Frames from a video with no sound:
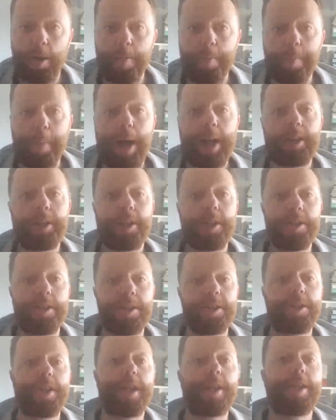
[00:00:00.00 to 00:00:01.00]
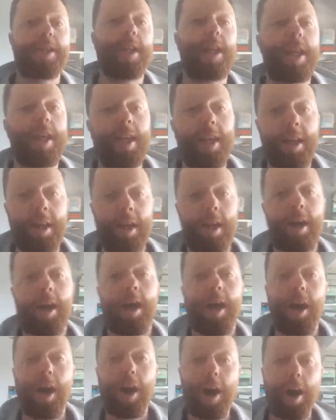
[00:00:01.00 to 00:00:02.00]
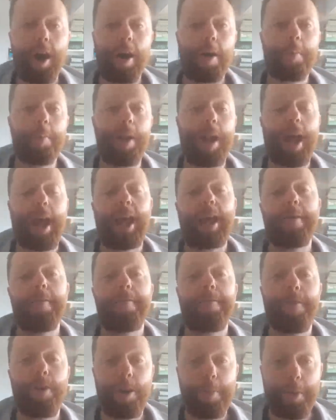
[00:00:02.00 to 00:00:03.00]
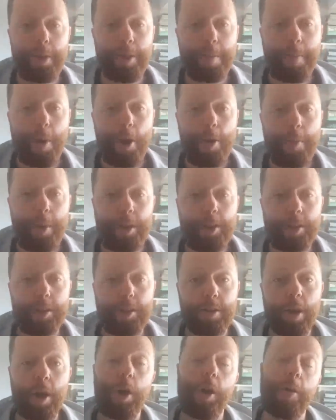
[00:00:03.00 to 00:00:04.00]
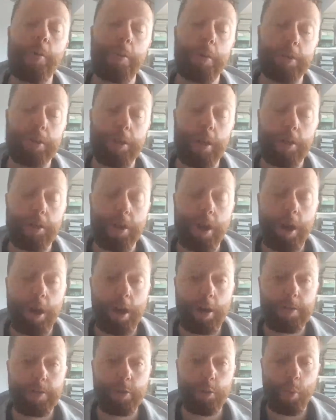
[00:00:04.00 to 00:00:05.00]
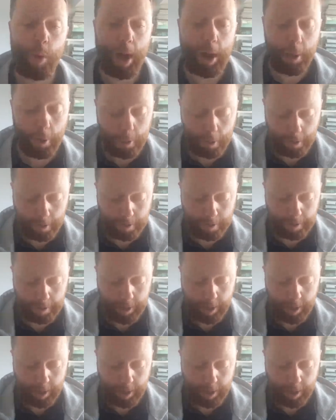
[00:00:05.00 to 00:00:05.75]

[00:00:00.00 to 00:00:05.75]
Manchester City are playing Fulham at the moment. What starts at 12:30.